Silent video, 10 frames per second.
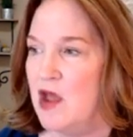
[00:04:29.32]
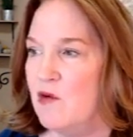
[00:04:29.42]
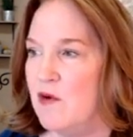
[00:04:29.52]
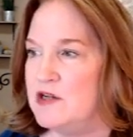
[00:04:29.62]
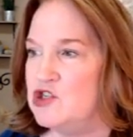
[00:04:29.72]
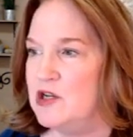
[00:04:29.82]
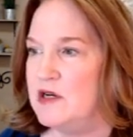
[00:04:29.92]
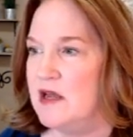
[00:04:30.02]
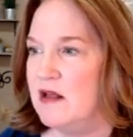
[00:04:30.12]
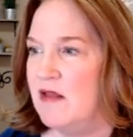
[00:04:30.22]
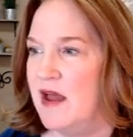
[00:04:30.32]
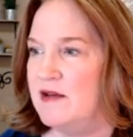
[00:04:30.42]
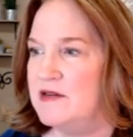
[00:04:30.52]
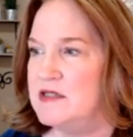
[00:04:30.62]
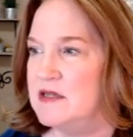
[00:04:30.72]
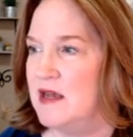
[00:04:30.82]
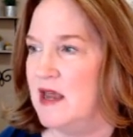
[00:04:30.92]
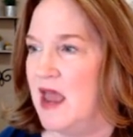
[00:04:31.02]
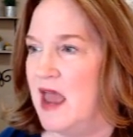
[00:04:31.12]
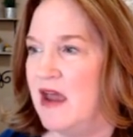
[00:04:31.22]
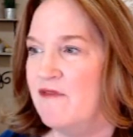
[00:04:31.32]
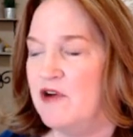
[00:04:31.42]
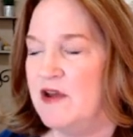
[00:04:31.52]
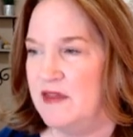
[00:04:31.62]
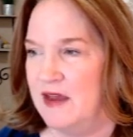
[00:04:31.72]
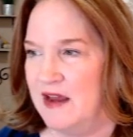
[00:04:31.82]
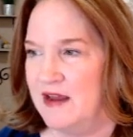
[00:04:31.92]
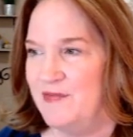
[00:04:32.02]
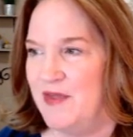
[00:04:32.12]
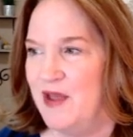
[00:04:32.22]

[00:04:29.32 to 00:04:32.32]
Aggression clouds everything.